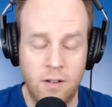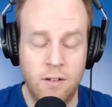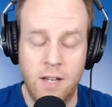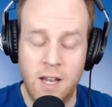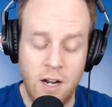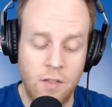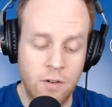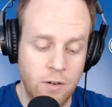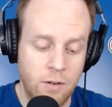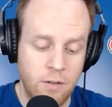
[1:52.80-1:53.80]
yet
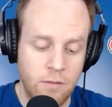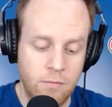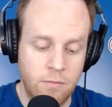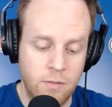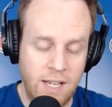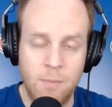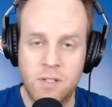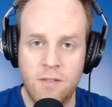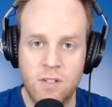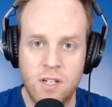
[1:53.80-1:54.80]
another Game
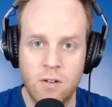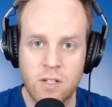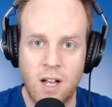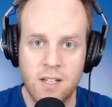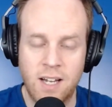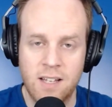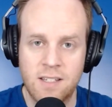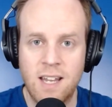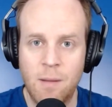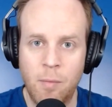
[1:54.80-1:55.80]
7 series loss against the
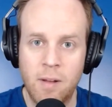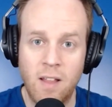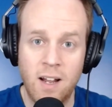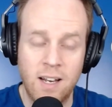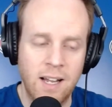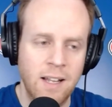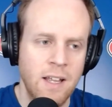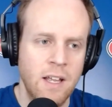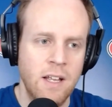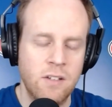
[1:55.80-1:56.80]
Tampa Bay Lightning,
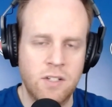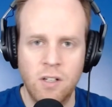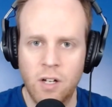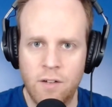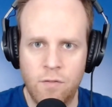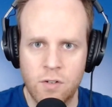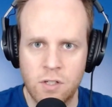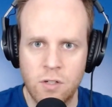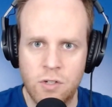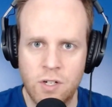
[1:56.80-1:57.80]
still looking for
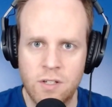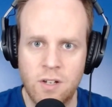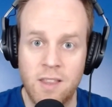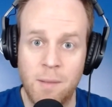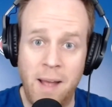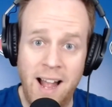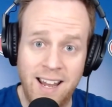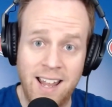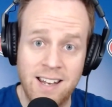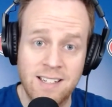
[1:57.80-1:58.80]
solutions on the back
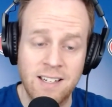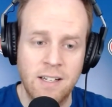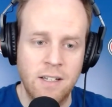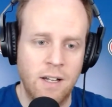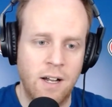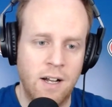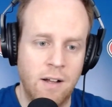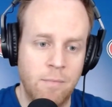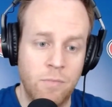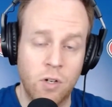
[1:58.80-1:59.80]
end.
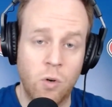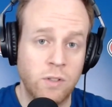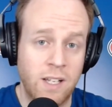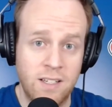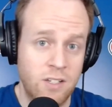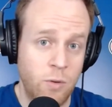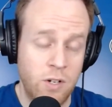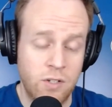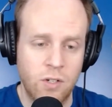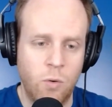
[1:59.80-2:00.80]
Their goaltending
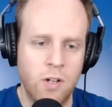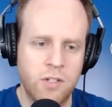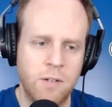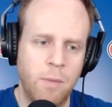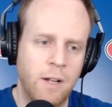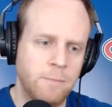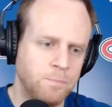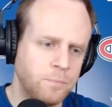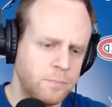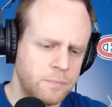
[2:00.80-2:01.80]
situation is a question. But
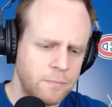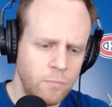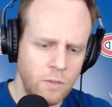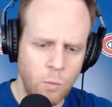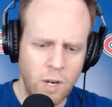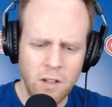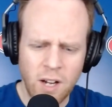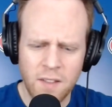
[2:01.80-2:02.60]
when I look at